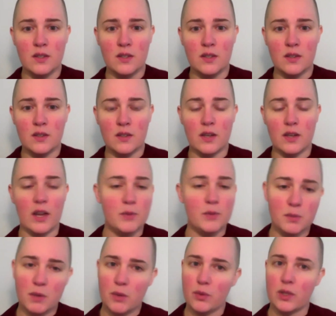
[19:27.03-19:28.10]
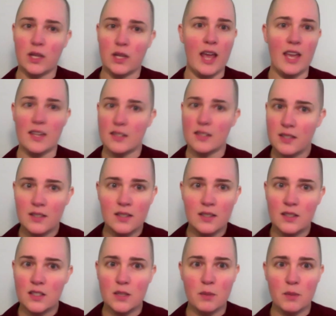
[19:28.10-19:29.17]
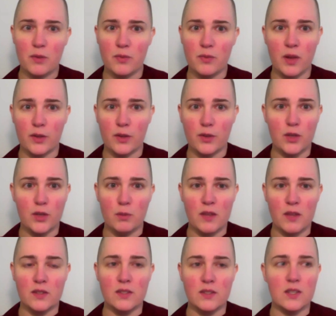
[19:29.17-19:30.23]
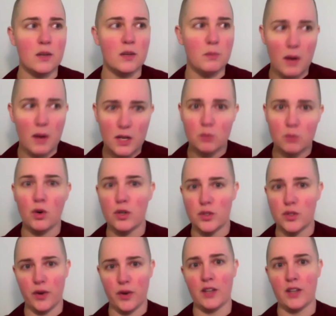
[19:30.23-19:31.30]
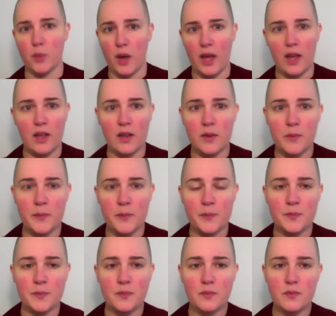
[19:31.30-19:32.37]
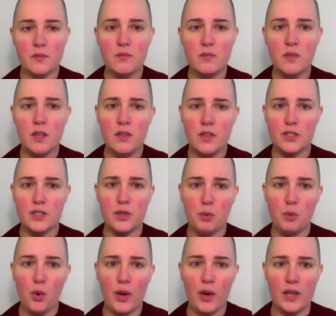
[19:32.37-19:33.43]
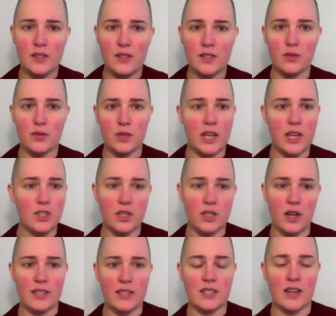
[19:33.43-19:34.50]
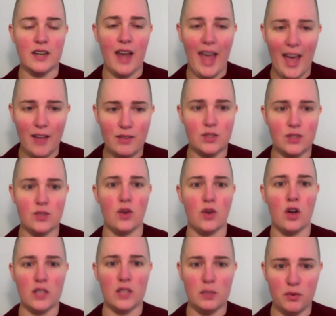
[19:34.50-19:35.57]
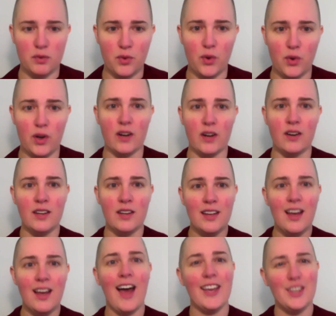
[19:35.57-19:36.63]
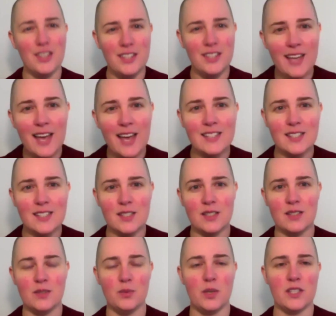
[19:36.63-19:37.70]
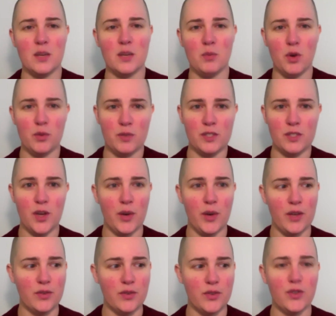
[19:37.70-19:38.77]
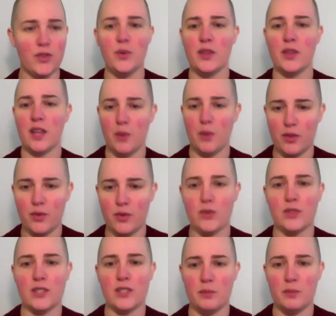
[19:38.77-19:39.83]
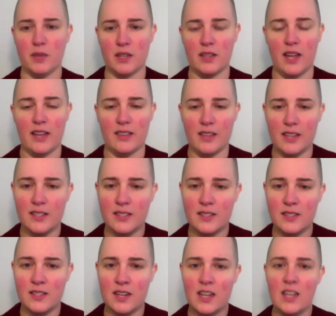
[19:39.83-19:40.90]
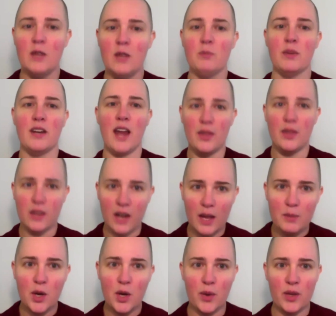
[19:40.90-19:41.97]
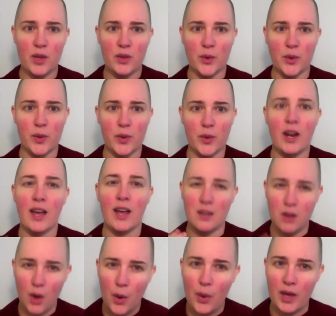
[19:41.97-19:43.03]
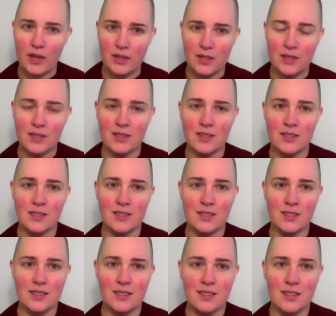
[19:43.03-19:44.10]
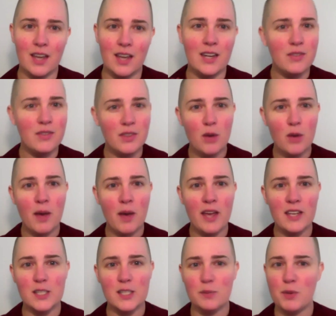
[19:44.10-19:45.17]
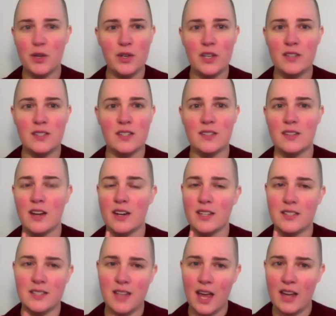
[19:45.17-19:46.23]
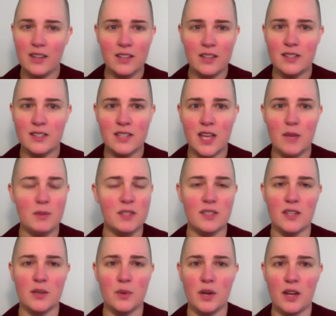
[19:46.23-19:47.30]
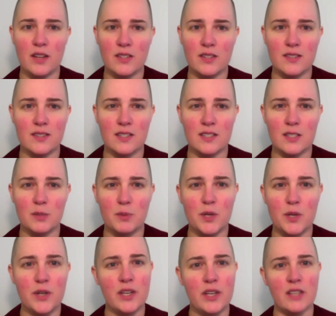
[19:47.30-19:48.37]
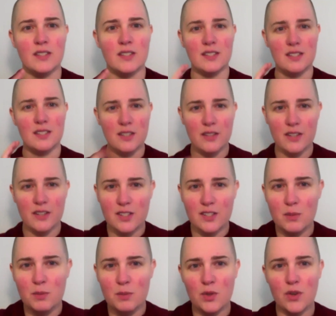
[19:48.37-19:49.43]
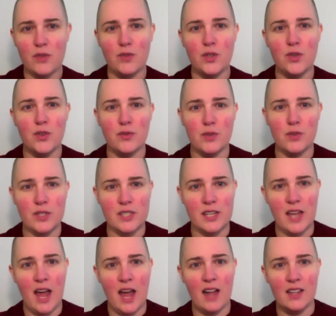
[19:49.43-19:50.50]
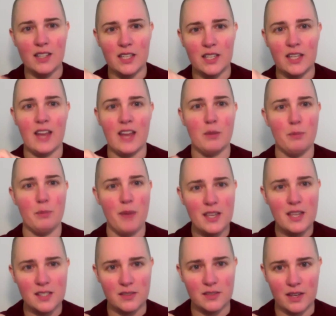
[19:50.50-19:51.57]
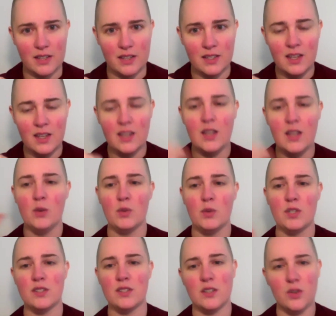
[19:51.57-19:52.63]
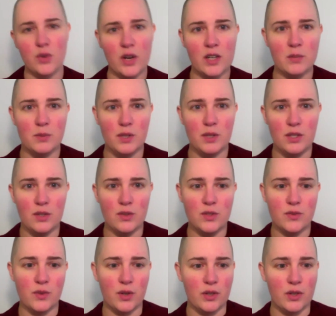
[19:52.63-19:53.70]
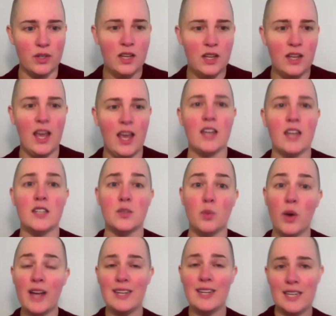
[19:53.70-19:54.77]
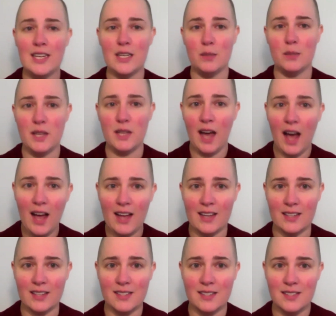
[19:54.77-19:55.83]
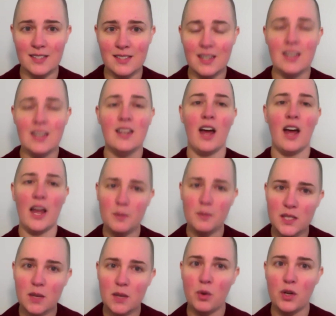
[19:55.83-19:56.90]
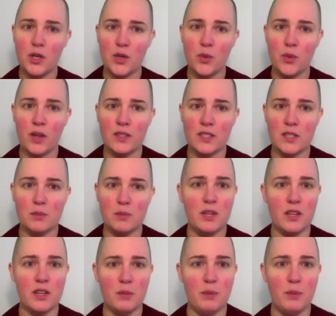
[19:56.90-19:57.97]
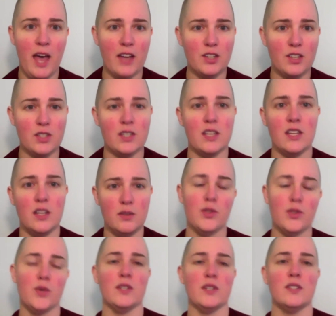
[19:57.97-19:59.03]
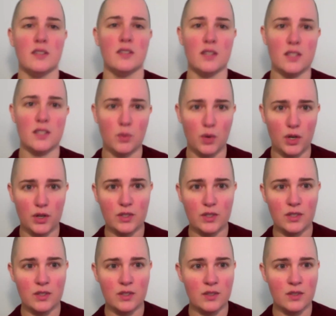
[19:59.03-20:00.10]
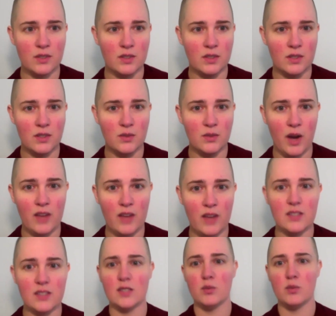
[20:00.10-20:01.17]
It helps me relate to my fellow humans in a much more direct way. These are points of relation I didn't have as strongly before. I could guess what someone was going through when they went through something like this, but now that I'm going through it, I know it. And even though my experience is not exactly the same as anyone else's experience, still there's some sort of universality at the base of it, which is incredibly useful and is what I need because I am someone who wants to be a compassionate influence in this world, right? This is what